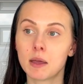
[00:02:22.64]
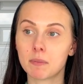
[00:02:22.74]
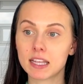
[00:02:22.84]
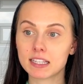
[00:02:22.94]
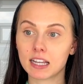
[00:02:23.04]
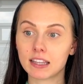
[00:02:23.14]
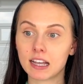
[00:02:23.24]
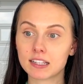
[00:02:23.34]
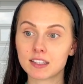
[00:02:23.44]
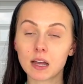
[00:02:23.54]
bits like
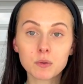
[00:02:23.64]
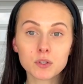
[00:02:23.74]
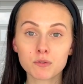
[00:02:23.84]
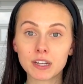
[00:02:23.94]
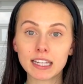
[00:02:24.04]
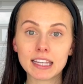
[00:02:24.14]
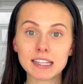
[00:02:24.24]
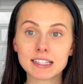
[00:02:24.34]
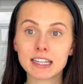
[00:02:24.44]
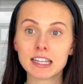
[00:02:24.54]
that. So that was all really
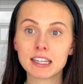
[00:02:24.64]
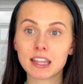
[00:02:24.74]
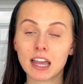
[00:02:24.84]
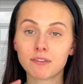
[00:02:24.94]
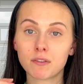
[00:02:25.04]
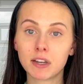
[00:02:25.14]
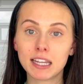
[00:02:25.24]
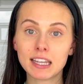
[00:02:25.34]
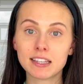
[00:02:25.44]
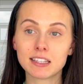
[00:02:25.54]
easy. They have a really
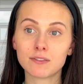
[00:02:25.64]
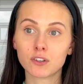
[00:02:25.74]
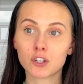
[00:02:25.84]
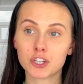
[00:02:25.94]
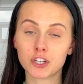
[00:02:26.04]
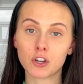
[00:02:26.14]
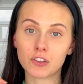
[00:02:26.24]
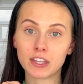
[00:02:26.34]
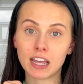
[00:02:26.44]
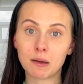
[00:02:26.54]
easy function on
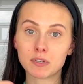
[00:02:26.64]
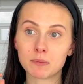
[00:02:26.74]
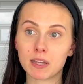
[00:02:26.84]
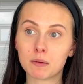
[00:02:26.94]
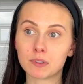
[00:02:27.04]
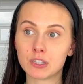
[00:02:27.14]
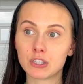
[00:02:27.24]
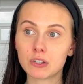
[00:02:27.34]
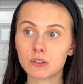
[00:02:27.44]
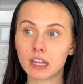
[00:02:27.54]
the app to be able to
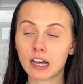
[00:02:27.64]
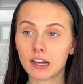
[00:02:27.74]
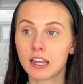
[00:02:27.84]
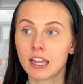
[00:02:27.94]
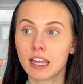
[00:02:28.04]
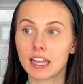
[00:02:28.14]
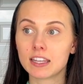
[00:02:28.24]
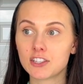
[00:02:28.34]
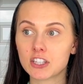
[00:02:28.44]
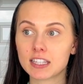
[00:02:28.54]
do that.
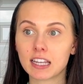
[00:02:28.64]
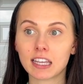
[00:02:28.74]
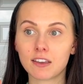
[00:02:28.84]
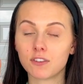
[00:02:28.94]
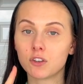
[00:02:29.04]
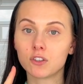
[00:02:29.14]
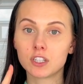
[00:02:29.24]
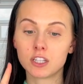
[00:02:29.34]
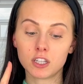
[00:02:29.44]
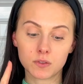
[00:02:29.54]
It's just like if you're
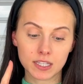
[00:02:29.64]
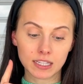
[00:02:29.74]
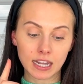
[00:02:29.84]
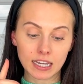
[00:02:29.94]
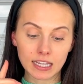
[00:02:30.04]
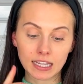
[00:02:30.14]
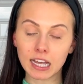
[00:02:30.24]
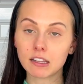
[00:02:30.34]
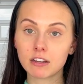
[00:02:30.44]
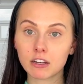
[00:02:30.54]
using any
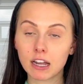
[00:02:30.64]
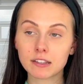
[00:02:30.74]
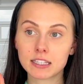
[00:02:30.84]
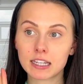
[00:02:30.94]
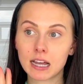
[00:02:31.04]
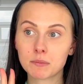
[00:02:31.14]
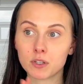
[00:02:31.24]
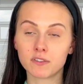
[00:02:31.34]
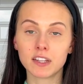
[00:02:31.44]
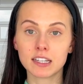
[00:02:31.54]
calorie counting apps or
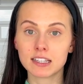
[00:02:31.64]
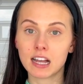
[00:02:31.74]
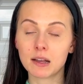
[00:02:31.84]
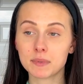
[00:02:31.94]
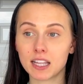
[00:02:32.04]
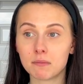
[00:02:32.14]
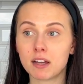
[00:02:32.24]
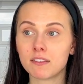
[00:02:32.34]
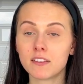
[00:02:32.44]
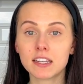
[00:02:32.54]
fitness apps like
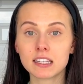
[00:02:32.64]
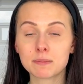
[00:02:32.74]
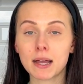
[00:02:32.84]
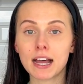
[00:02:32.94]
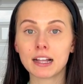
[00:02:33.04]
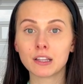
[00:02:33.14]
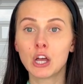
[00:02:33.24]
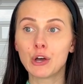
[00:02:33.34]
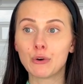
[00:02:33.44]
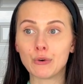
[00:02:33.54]
MyFitnessPal
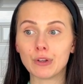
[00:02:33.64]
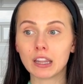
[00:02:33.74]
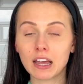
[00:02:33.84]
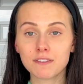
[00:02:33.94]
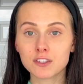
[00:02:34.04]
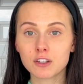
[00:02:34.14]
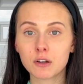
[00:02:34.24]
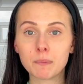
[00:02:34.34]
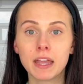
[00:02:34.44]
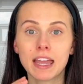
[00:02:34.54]
or LifeSum,